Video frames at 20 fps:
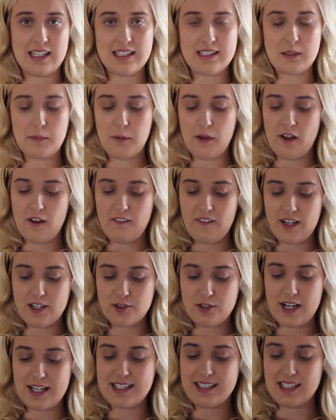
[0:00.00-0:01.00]
It's the
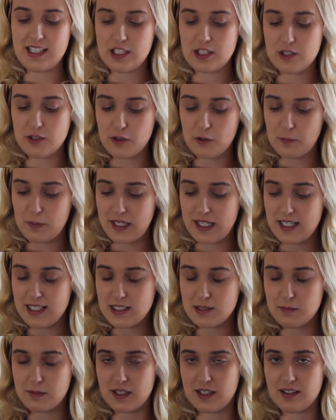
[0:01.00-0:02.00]
perfect transitional
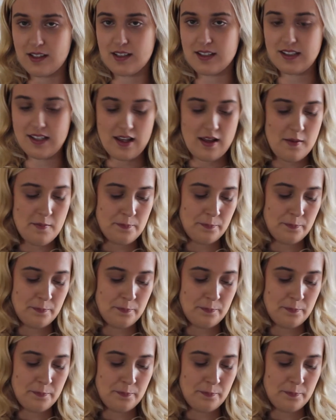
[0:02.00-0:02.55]
piece because